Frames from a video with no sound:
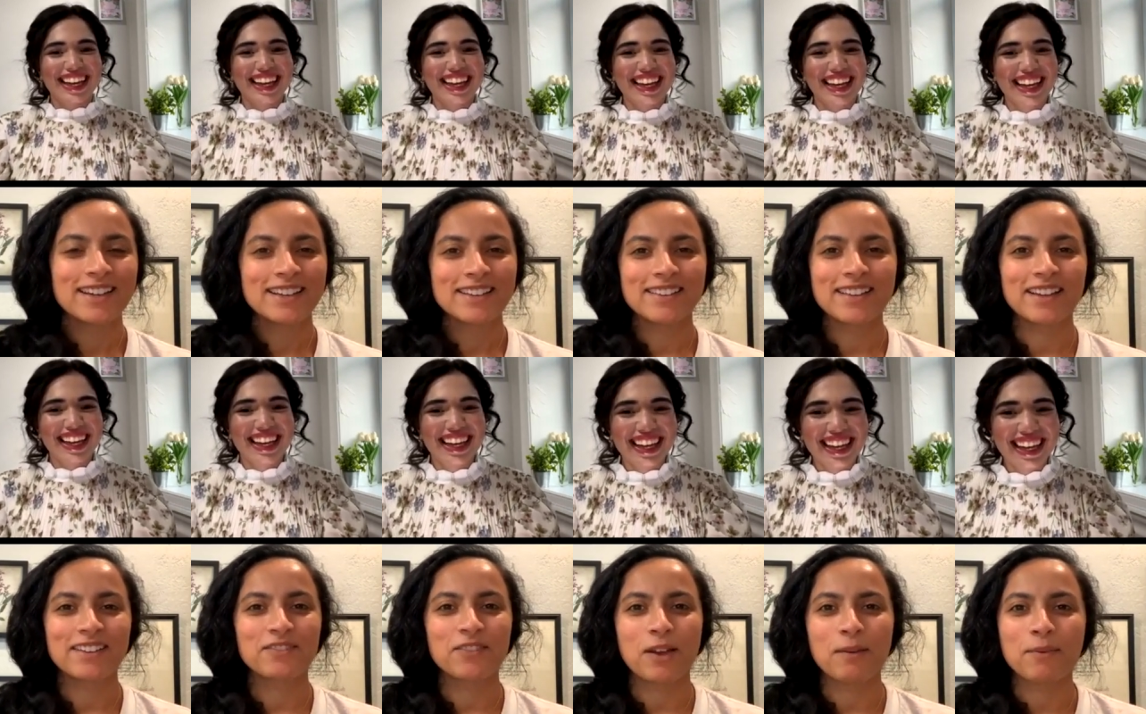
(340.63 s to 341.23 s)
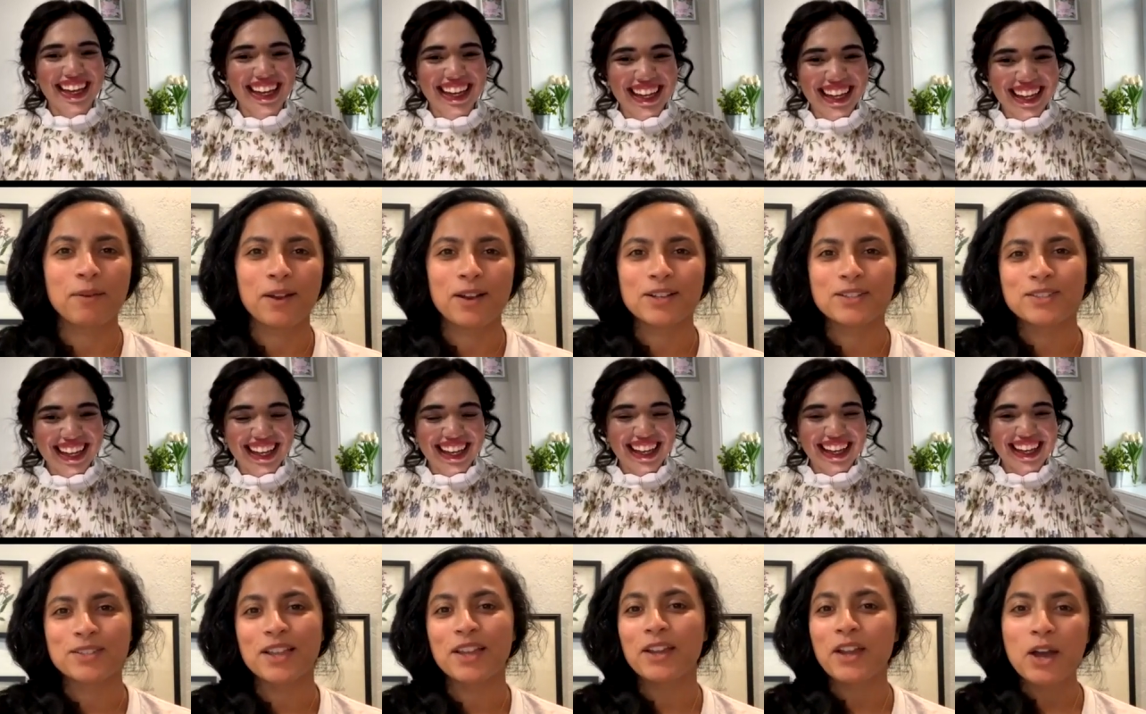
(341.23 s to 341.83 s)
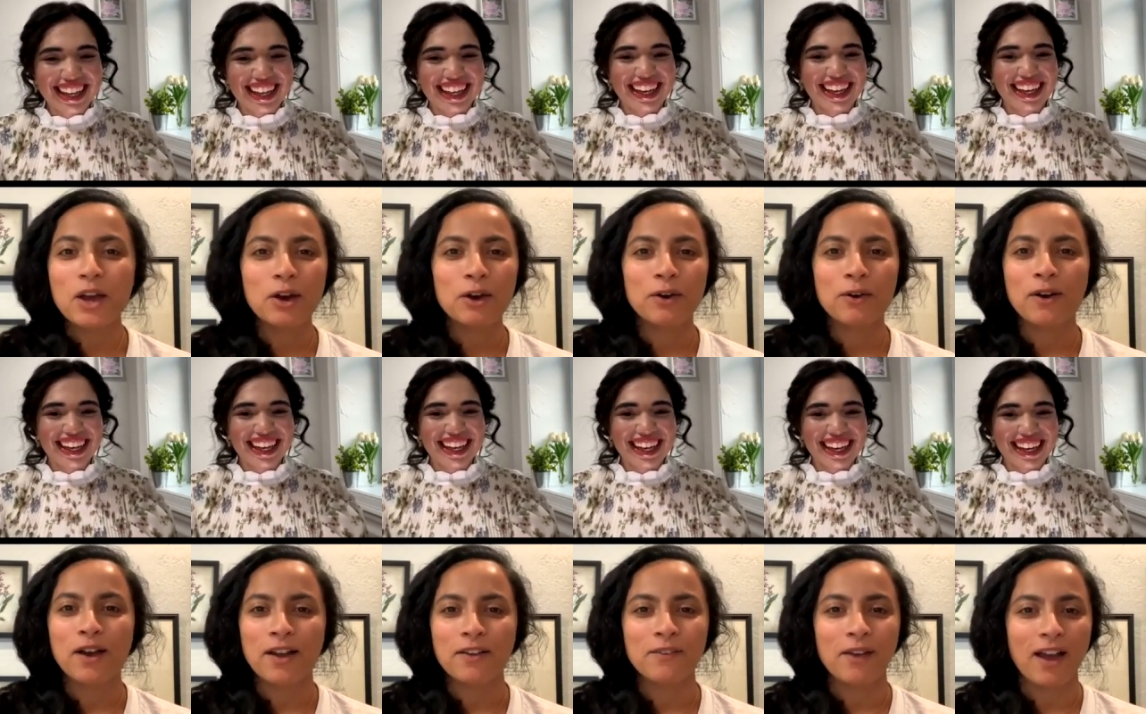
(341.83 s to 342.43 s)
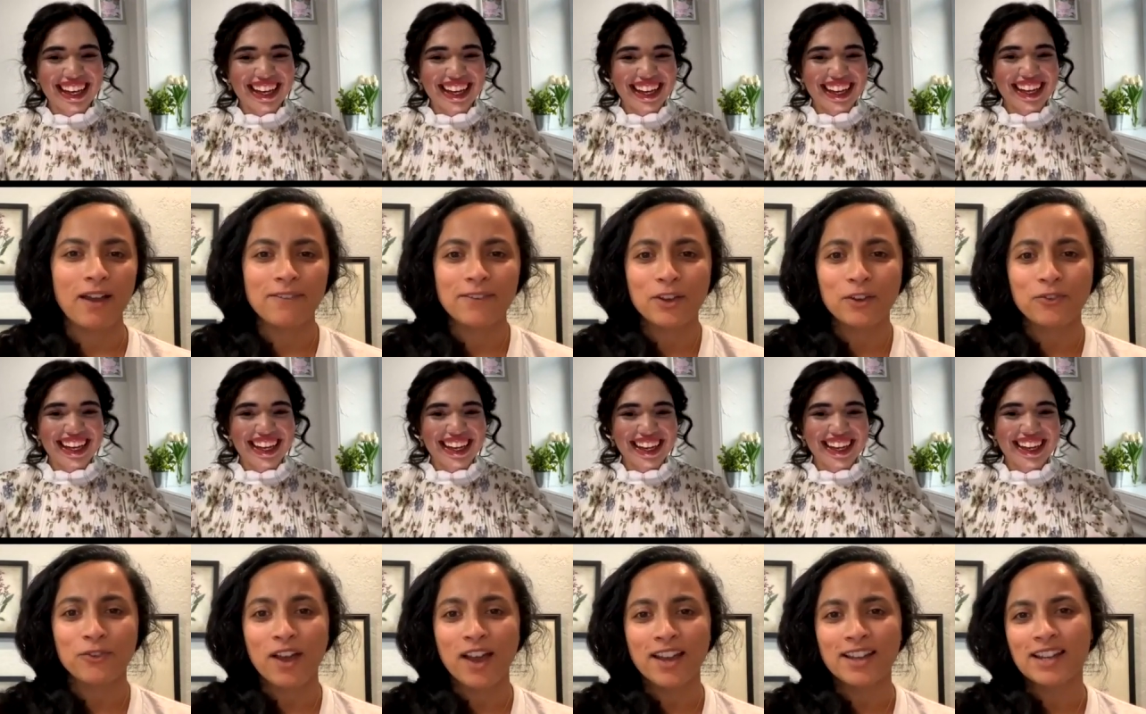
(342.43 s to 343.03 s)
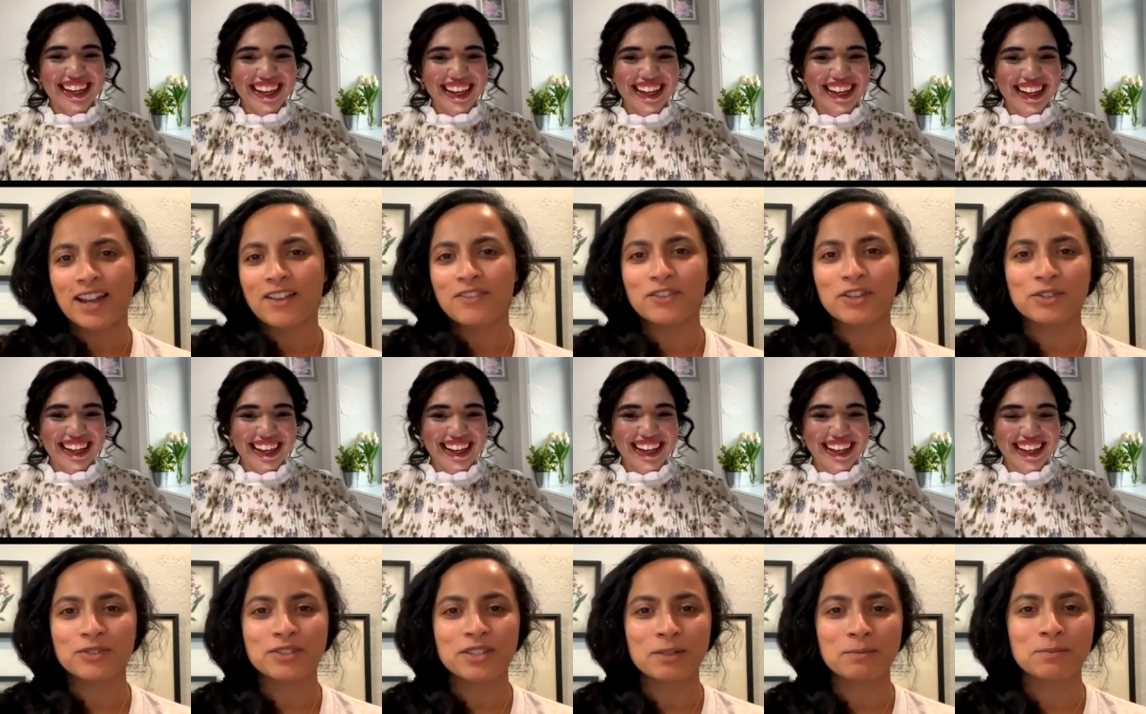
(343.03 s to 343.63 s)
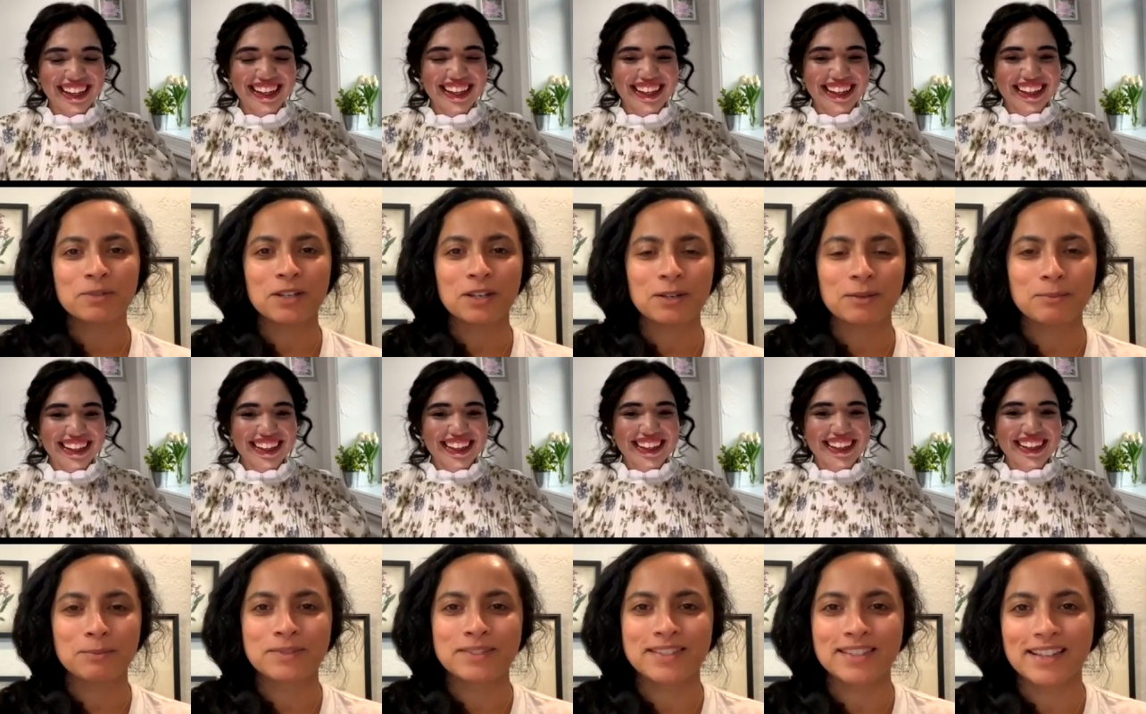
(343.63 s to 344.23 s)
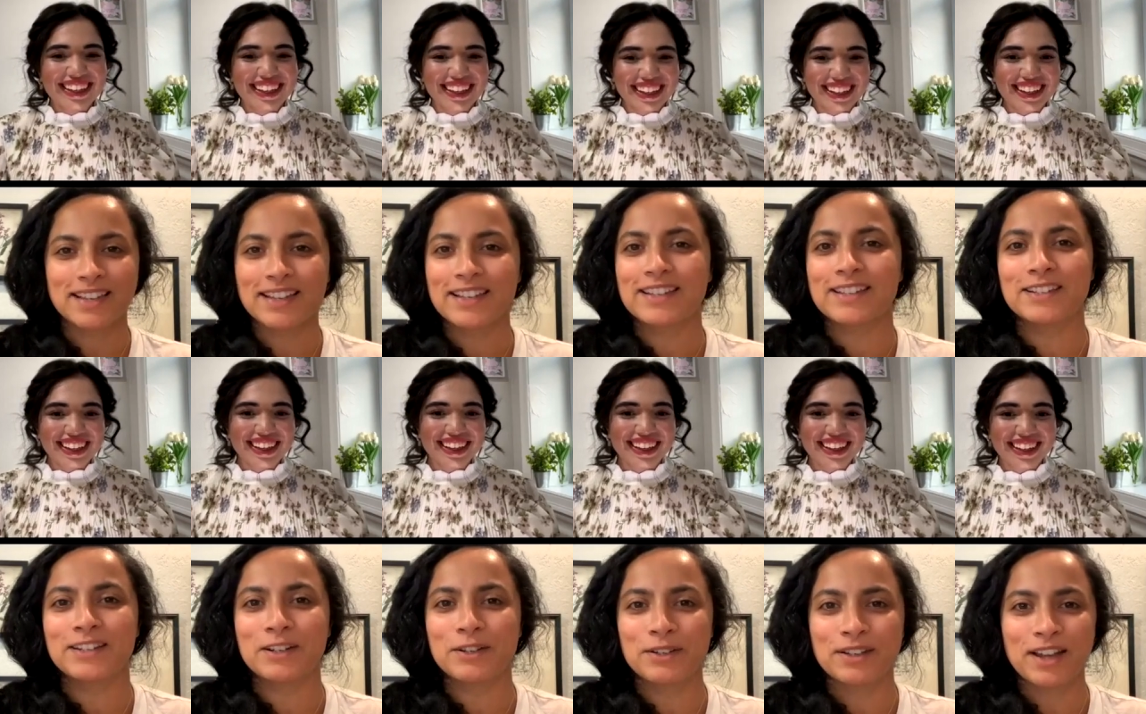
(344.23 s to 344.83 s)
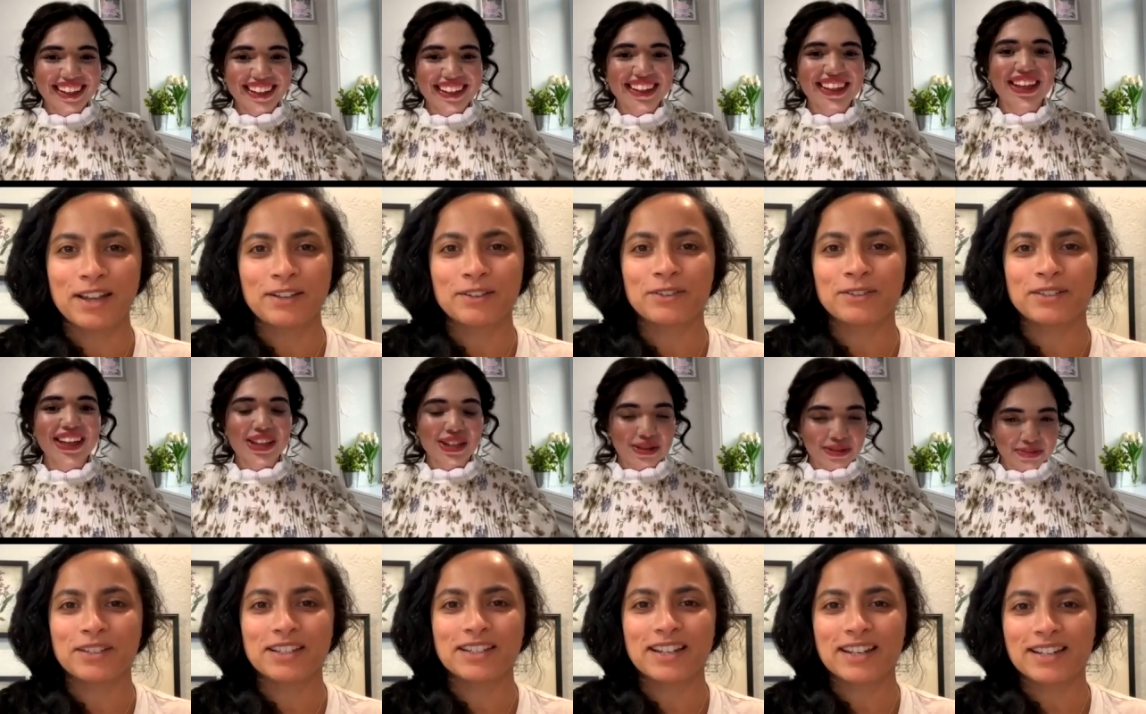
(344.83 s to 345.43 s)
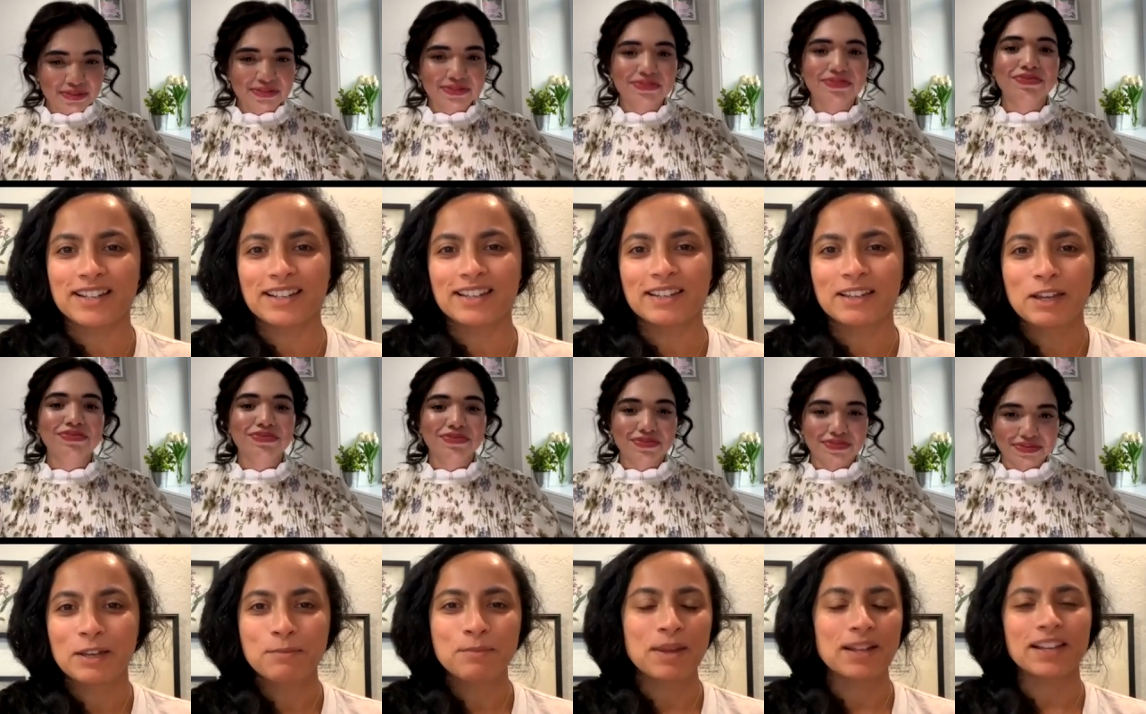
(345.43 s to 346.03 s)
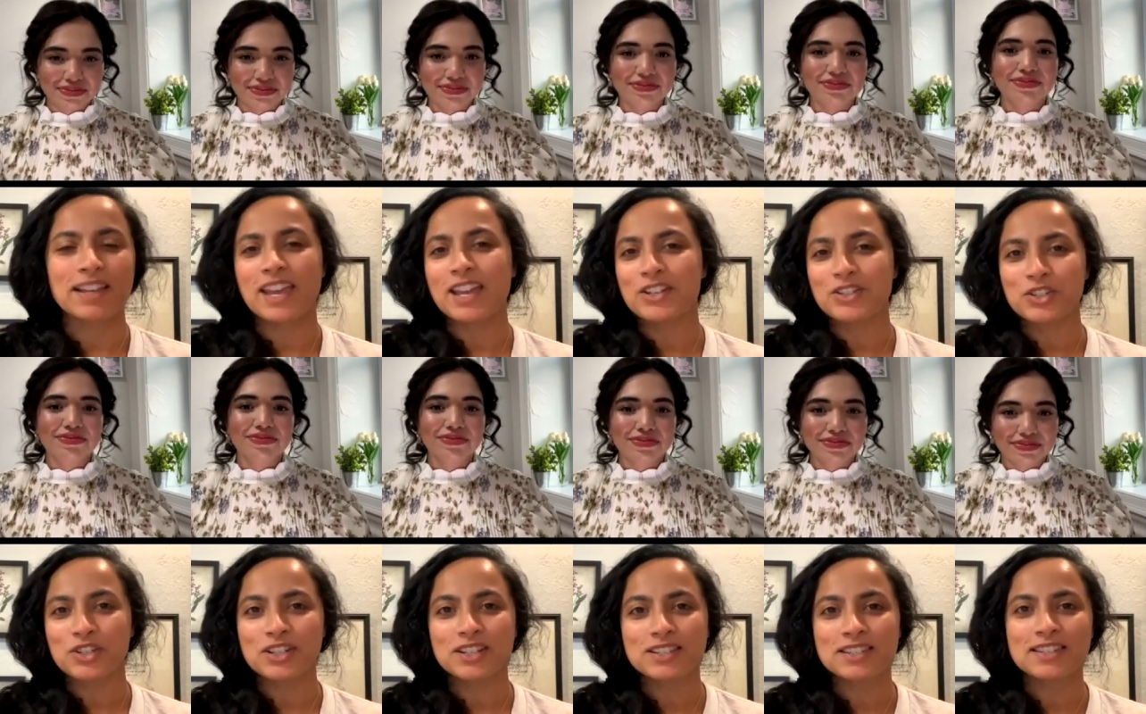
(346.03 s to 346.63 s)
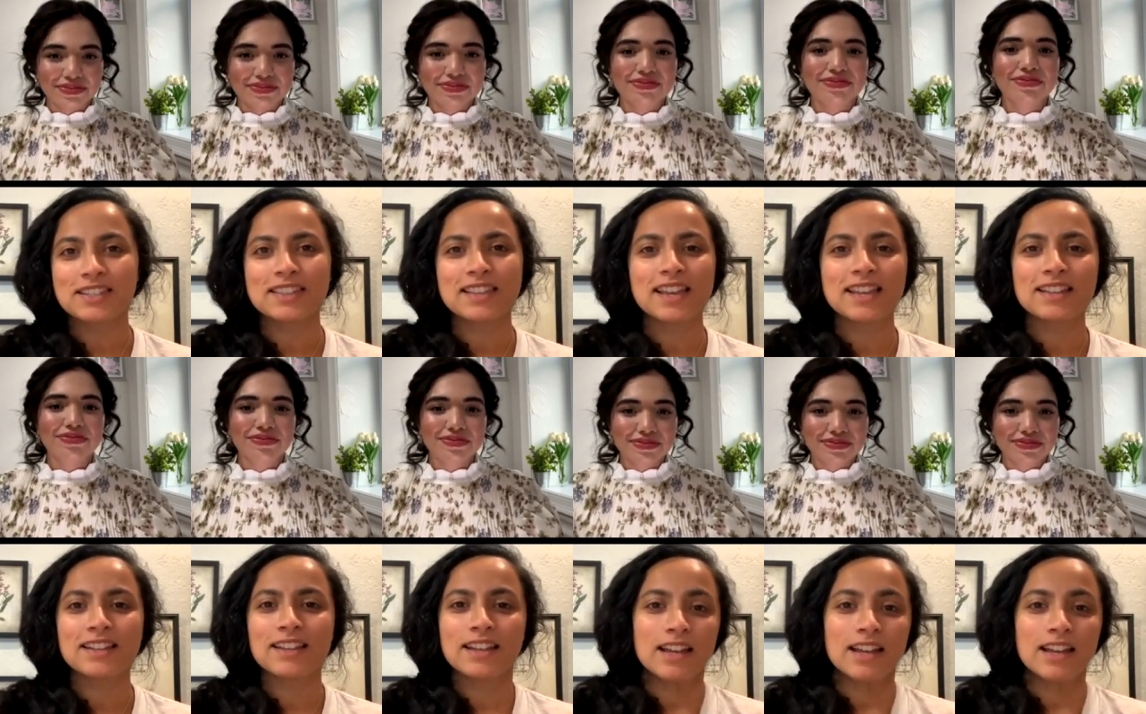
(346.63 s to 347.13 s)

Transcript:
Speaker 1: Like my parents are like, oh, I, I feel fine. I have no symptoms. Like, you know, and I don't need any medications. And then,